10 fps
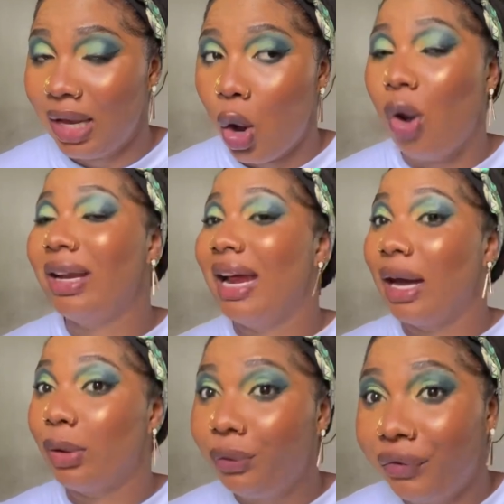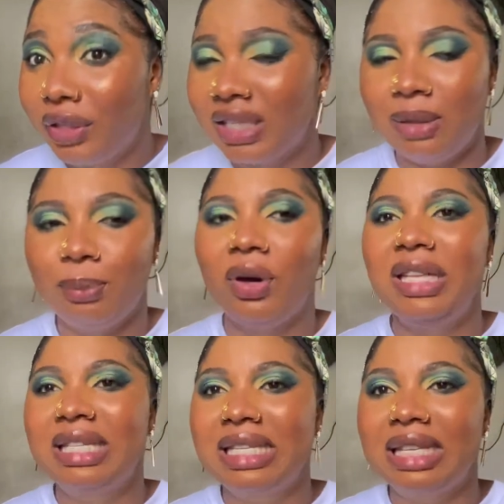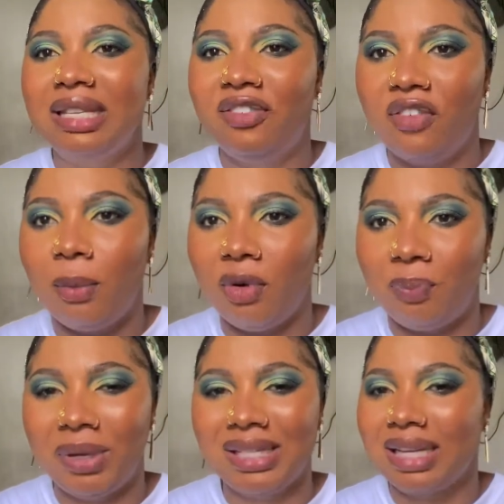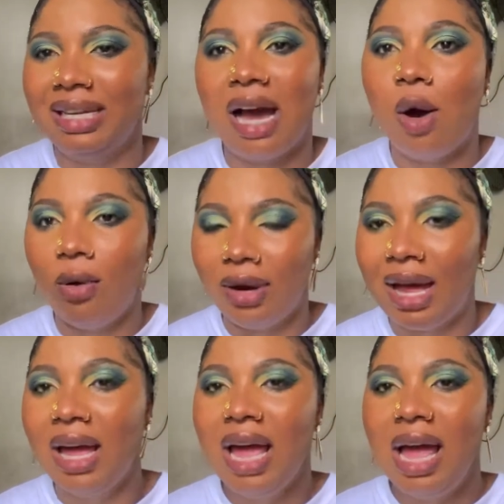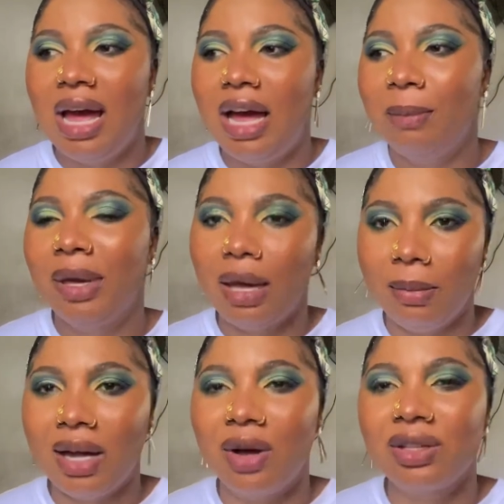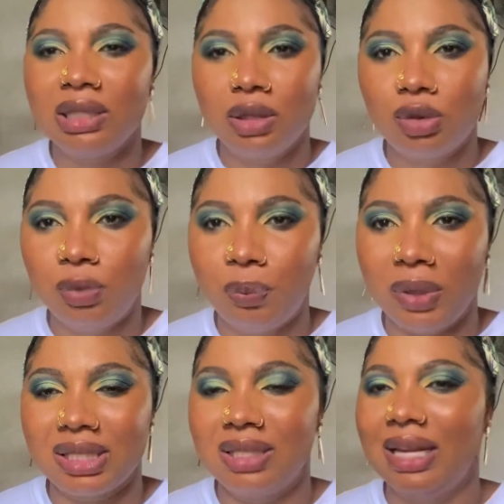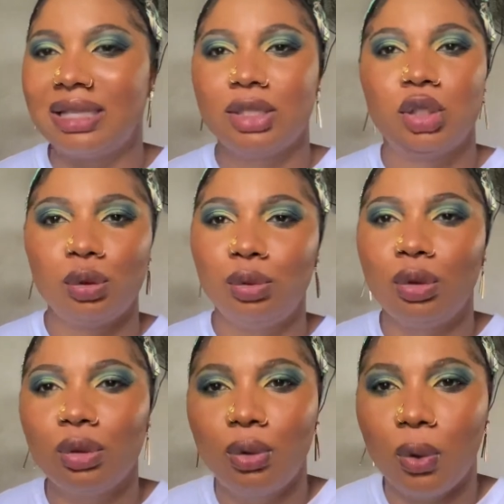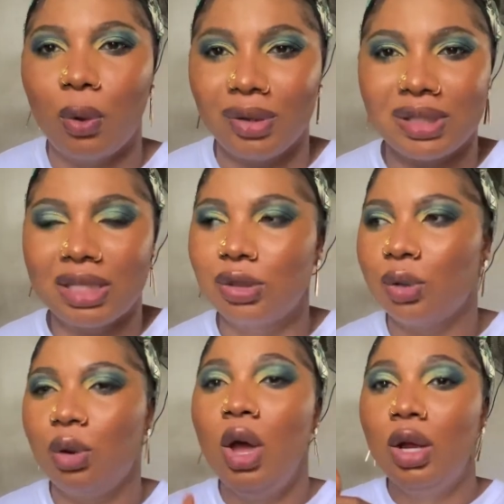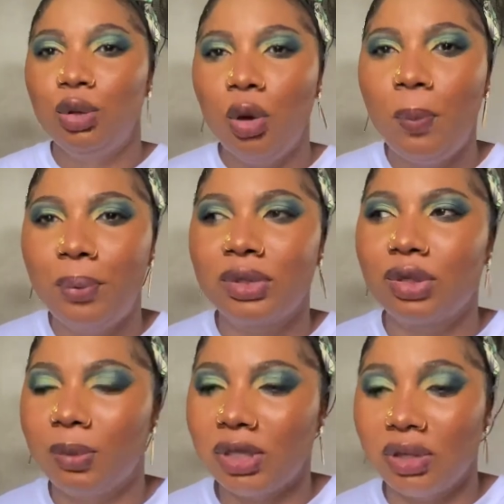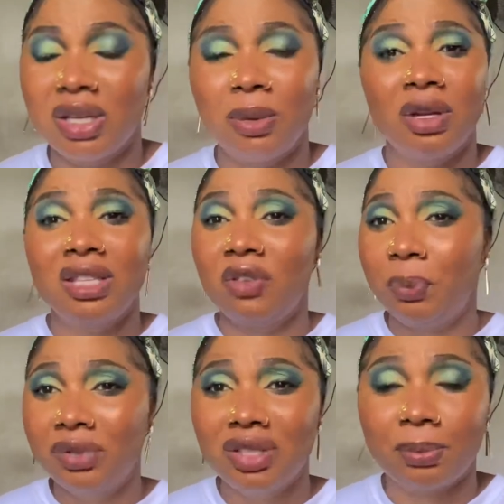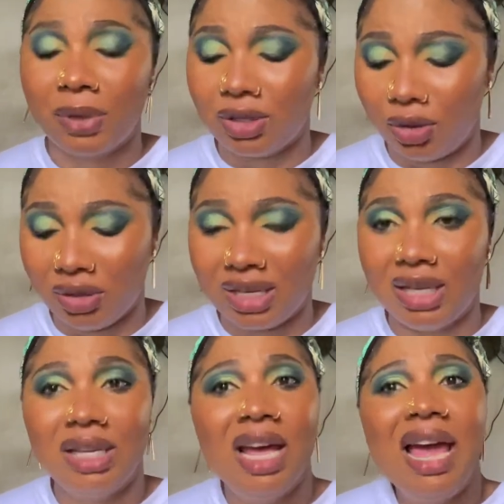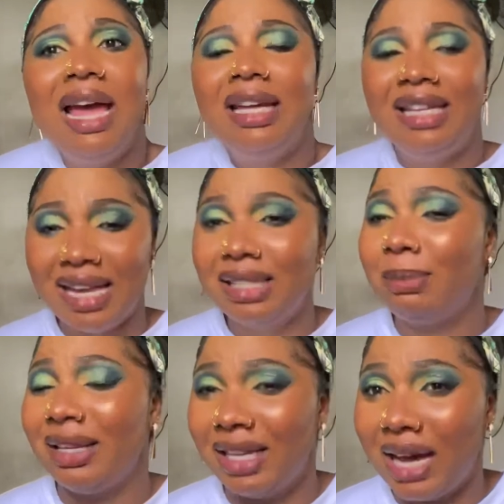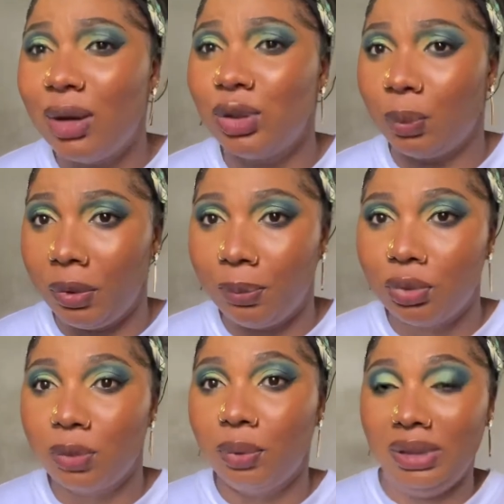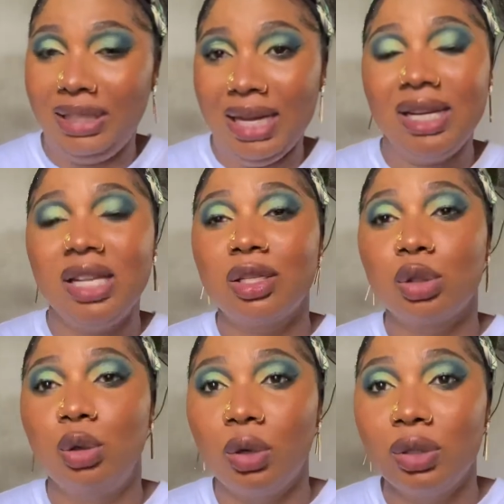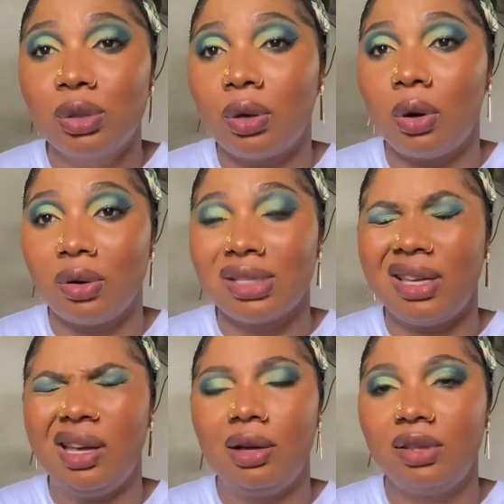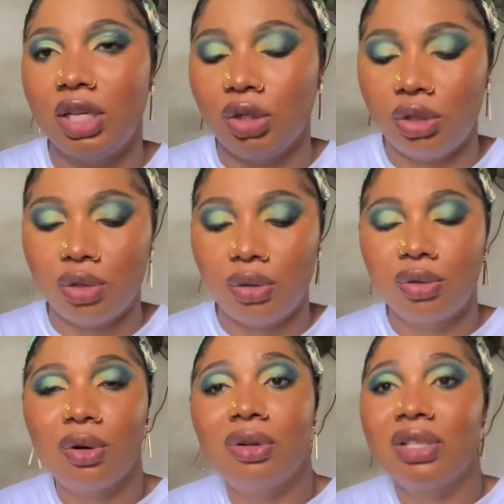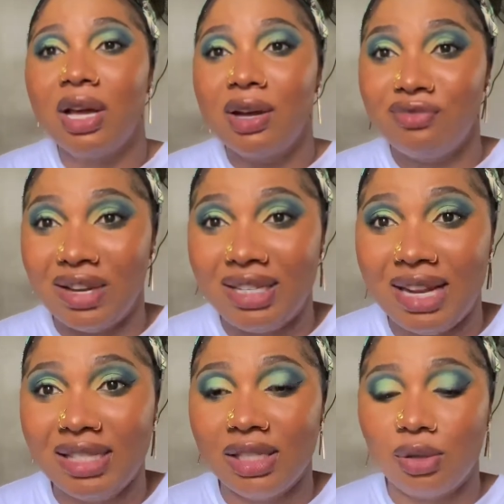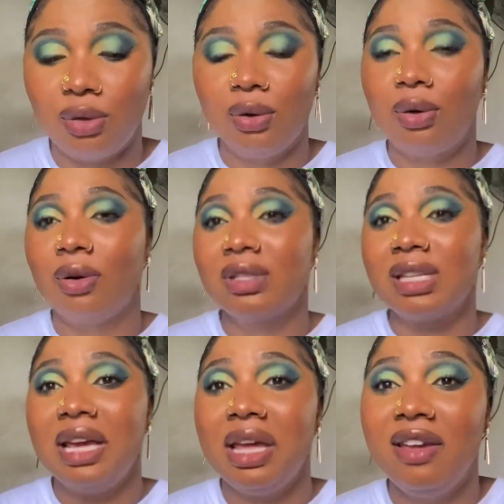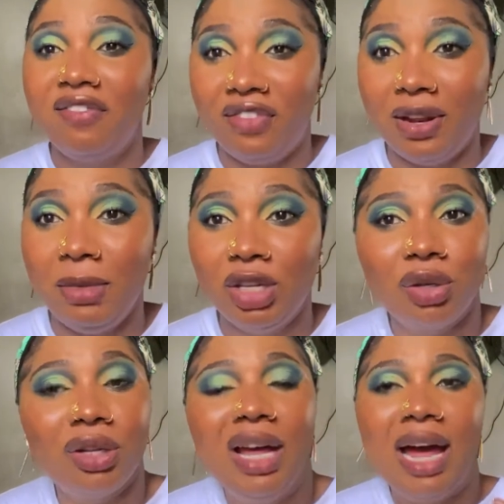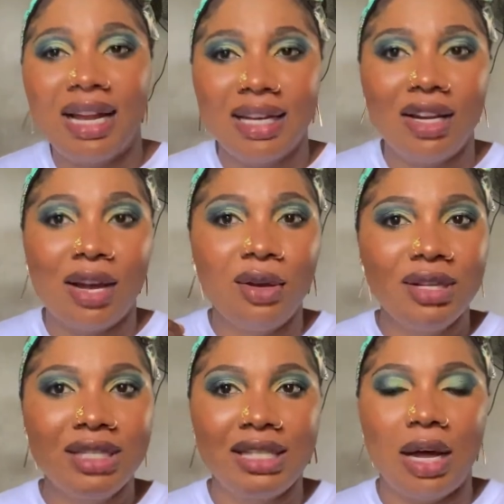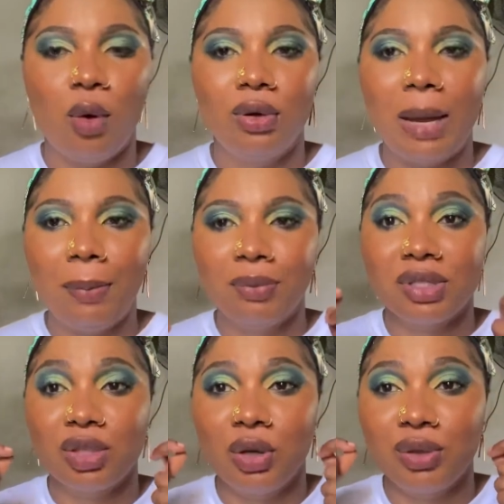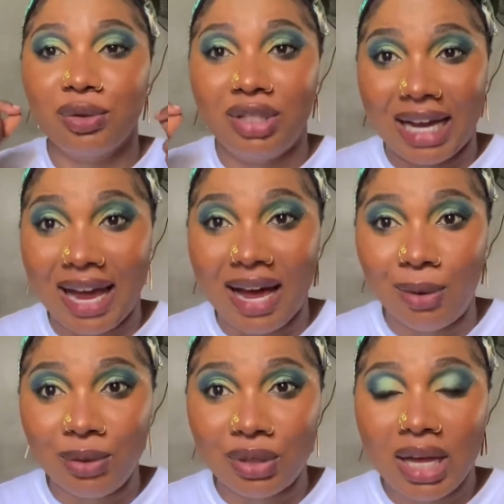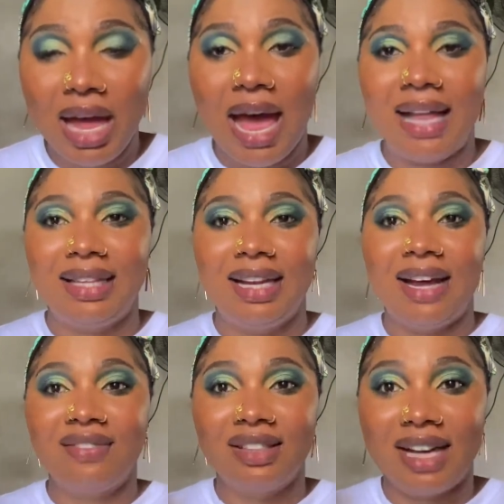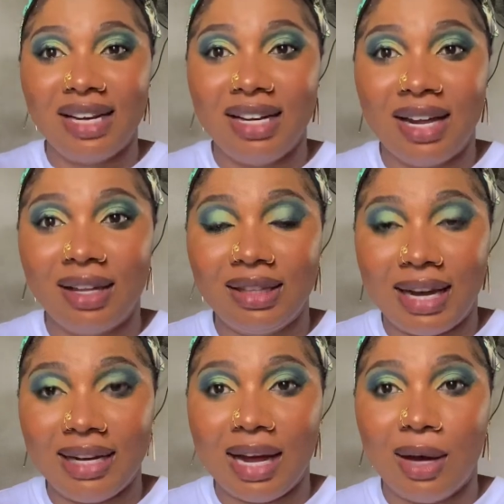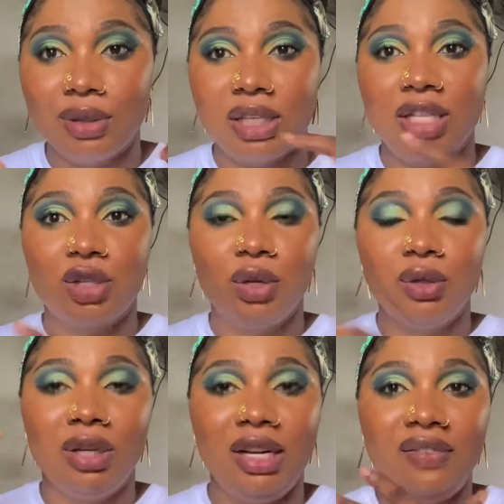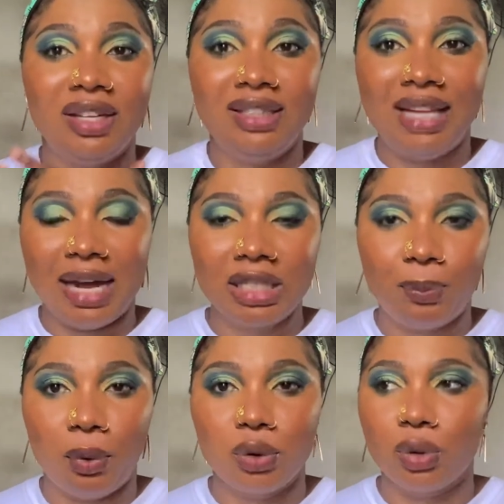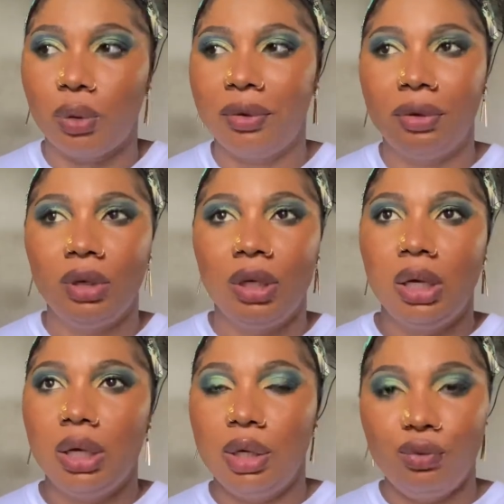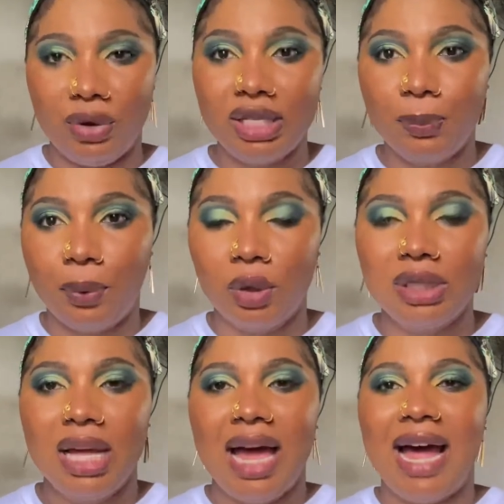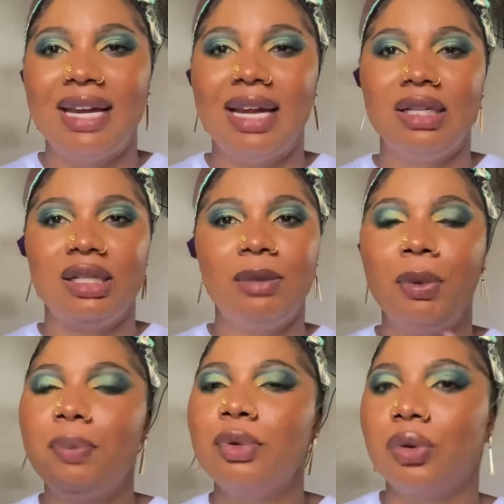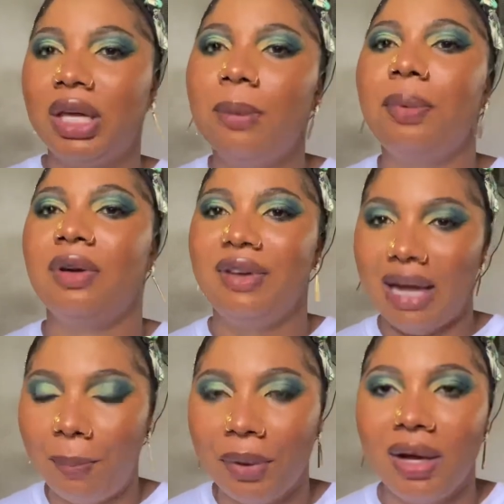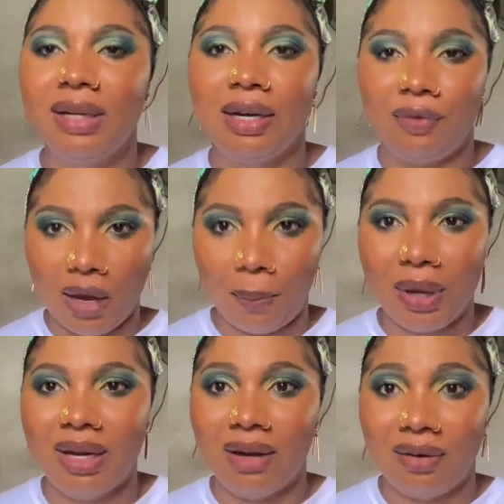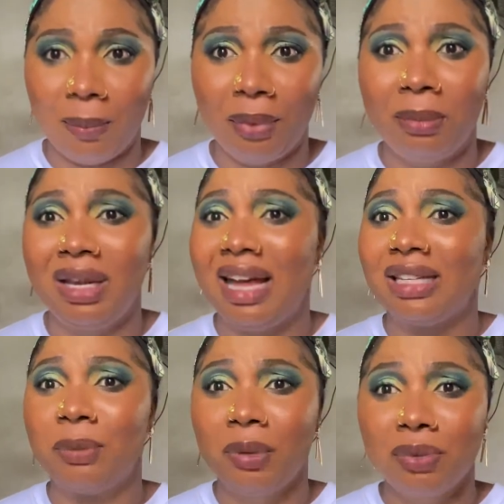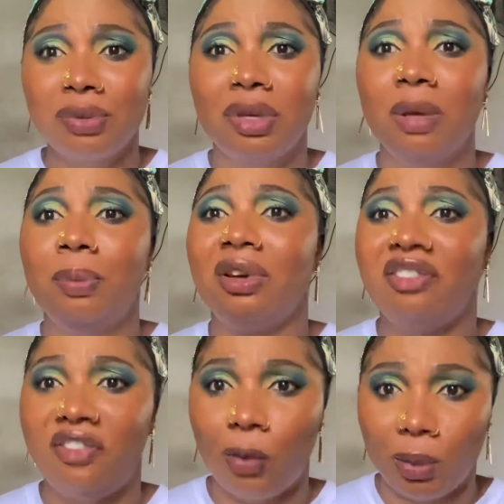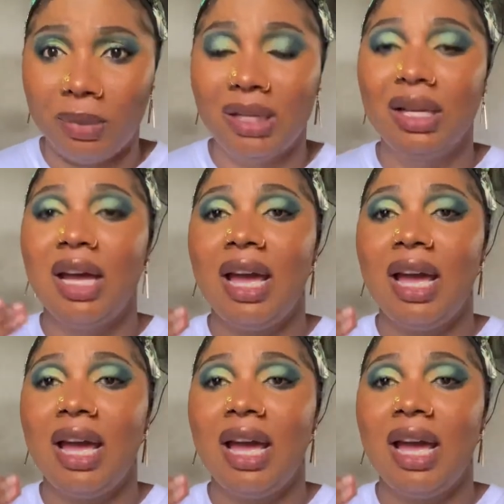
or that are good for the skin, but it is in the form of paste, and there are other chemicals in the toothpaste that should not go on your skin. So don't put toothpaste on your skin, because if you put toothpaste on your skin, yes, it might dry out your pimples, but then it is going to cause irritation, it's going to cause redness, it's going to cause inflammation, and then you're going to see that, oh, that pimples is going to dry out. And then after drying out, it is going to leave a dark spot or a red spot. And then the pimples will keep reappearing. Like, the pimples will keep reforming.